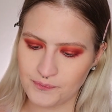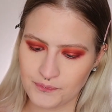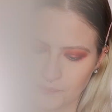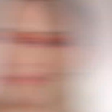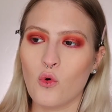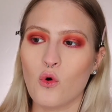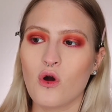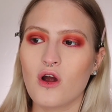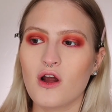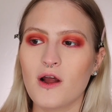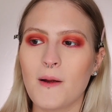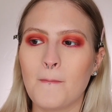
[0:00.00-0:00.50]

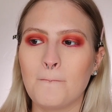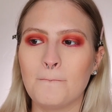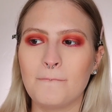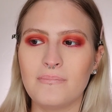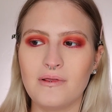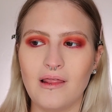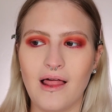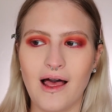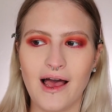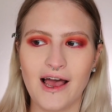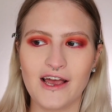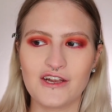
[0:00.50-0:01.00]
For
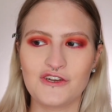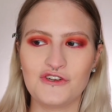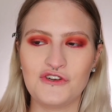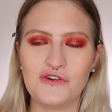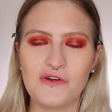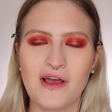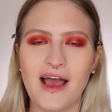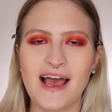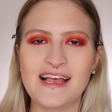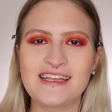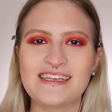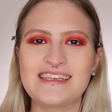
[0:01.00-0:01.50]
blush,
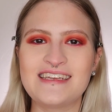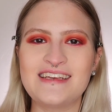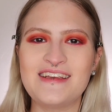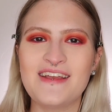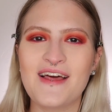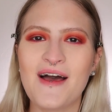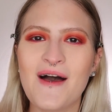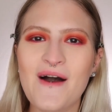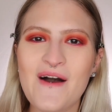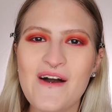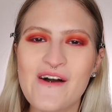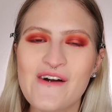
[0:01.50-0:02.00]
you guys
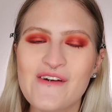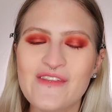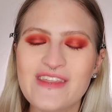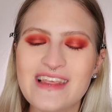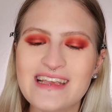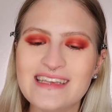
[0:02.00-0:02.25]
know